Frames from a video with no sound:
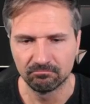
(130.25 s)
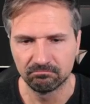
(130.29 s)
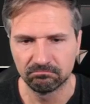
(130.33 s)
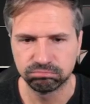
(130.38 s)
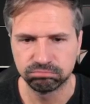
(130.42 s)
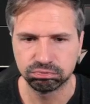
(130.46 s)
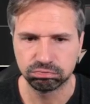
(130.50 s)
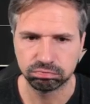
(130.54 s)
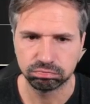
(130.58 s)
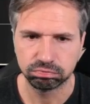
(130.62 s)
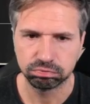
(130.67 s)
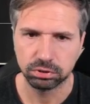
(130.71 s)

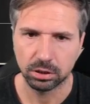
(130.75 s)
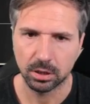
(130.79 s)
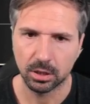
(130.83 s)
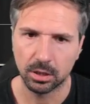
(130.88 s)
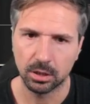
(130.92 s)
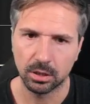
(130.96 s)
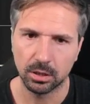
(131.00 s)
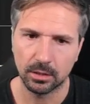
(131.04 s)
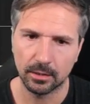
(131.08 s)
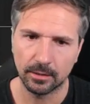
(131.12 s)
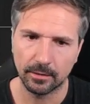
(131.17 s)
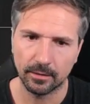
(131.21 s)

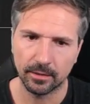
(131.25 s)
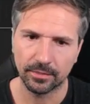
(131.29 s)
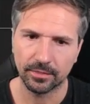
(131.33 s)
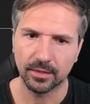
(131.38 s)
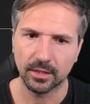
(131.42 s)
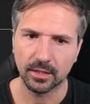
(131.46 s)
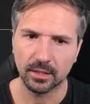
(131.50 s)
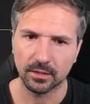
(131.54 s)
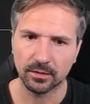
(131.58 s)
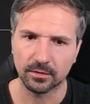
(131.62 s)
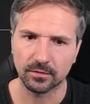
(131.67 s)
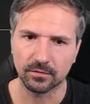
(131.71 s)
I
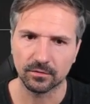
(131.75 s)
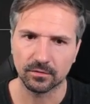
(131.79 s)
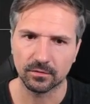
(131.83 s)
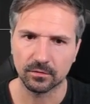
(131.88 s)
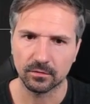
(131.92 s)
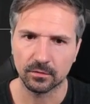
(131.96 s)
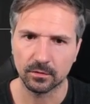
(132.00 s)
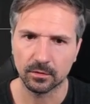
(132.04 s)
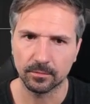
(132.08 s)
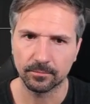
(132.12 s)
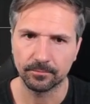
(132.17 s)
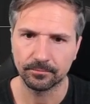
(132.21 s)
think
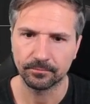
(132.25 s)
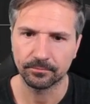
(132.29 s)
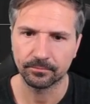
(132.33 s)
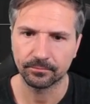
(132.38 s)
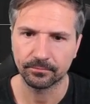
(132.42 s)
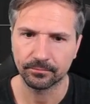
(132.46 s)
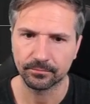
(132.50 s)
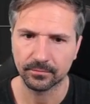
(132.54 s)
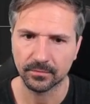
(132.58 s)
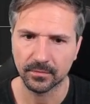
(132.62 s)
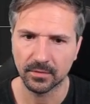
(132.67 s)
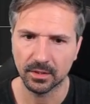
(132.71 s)
it
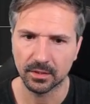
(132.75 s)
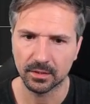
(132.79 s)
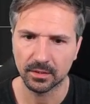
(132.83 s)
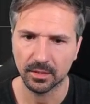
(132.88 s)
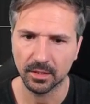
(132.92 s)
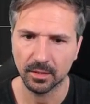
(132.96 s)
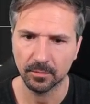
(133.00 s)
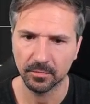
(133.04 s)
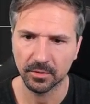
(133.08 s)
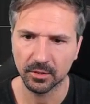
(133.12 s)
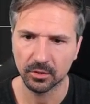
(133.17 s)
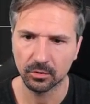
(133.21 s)

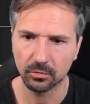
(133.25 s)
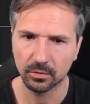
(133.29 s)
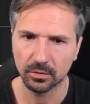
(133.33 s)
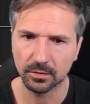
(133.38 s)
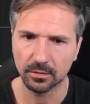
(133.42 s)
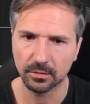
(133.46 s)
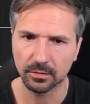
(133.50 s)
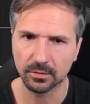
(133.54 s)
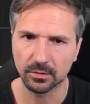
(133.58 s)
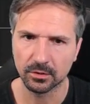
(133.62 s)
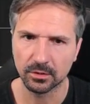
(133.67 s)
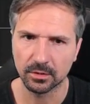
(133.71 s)
can be good
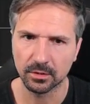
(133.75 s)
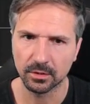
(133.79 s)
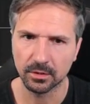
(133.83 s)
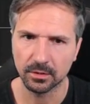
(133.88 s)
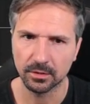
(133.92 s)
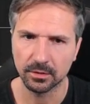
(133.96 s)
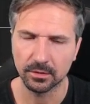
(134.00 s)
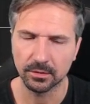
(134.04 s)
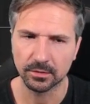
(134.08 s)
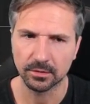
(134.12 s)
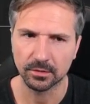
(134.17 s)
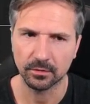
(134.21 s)
in
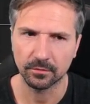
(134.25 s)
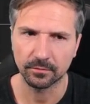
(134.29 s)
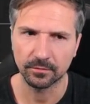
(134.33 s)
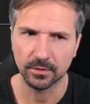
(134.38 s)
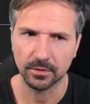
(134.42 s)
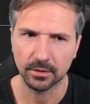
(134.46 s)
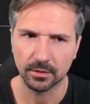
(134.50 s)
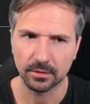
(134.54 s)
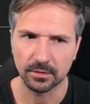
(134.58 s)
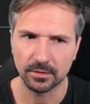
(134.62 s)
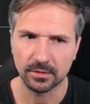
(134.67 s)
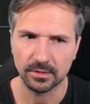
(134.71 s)
the
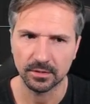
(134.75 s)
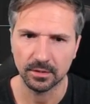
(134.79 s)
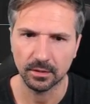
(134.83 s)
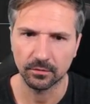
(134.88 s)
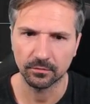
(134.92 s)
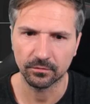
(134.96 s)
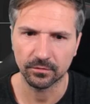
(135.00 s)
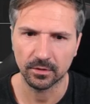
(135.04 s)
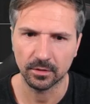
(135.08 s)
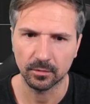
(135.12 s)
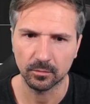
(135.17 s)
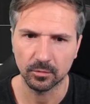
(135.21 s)
Soviet
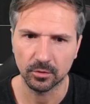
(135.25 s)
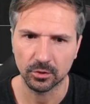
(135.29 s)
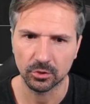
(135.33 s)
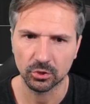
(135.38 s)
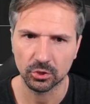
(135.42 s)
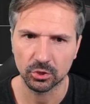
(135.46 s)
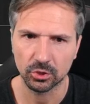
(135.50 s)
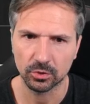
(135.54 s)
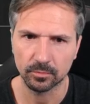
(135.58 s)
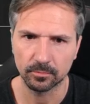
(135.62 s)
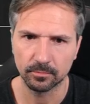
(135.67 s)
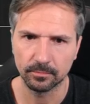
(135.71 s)

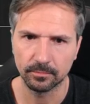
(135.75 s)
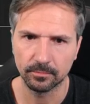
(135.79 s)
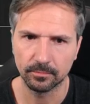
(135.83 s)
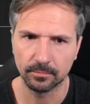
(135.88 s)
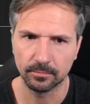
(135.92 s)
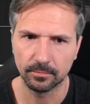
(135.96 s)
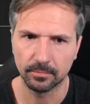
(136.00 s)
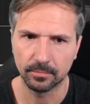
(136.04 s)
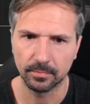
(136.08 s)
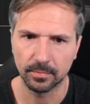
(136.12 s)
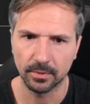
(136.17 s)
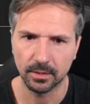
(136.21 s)
self-damage,
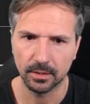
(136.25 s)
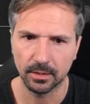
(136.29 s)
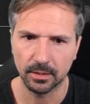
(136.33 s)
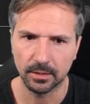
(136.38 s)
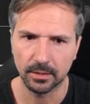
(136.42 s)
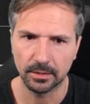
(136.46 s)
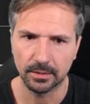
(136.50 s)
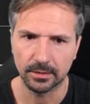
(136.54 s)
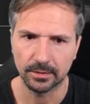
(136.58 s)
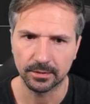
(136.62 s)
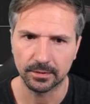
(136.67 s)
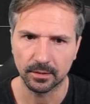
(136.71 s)

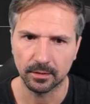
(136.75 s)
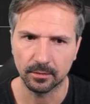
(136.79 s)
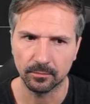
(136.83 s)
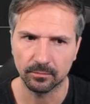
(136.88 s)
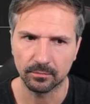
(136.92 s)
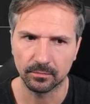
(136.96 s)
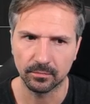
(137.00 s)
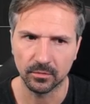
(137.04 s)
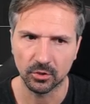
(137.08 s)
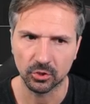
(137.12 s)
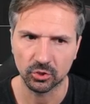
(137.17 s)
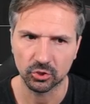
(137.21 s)
but I'm
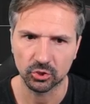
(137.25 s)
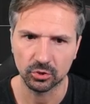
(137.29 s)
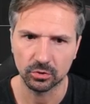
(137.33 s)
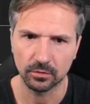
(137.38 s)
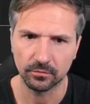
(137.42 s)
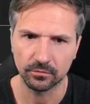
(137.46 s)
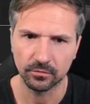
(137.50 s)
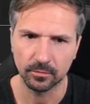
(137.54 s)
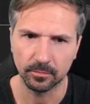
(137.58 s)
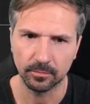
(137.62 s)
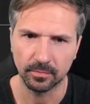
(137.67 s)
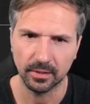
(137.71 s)
not sure
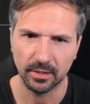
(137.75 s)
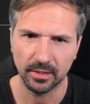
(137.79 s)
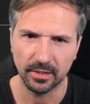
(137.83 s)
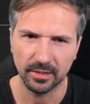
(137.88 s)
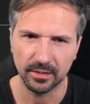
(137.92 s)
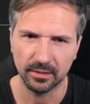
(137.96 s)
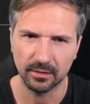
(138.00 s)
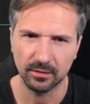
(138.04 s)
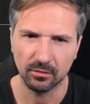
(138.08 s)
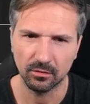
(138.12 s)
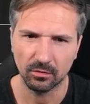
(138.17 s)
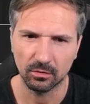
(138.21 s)
if you play it
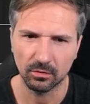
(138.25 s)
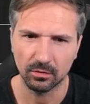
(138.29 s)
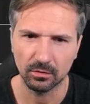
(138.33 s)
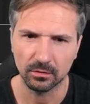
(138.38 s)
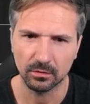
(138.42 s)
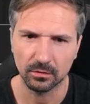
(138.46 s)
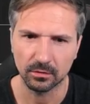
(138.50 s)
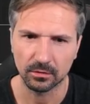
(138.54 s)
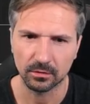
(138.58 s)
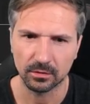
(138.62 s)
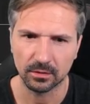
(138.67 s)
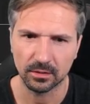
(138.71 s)
in
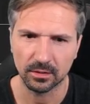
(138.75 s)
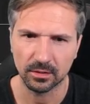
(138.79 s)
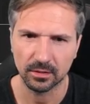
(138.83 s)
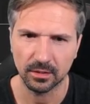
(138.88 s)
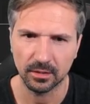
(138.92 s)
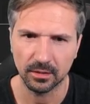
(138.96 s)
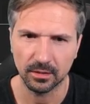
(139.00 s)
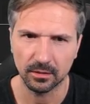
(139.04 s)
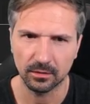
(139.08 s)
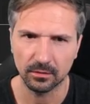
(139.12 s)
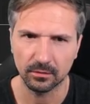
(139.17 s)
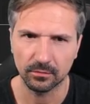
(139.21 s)
all
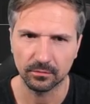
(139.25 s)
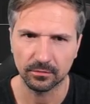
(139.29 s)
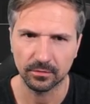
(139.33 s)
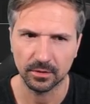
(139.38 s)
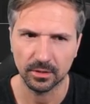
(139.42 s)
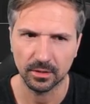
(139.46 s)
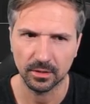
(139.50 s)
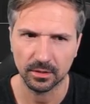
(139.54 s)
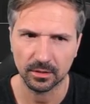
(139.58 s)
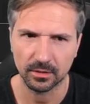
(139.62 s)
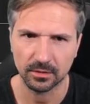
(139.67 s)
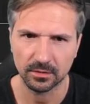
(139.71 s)
kind of
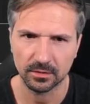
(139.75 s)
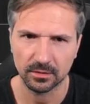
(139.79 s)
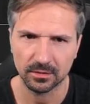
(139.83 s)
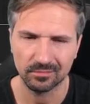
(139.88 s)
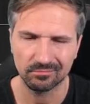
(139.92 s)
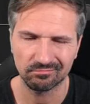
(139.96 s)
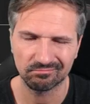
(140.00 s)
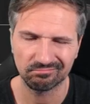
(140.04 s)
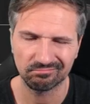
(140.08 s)
decks.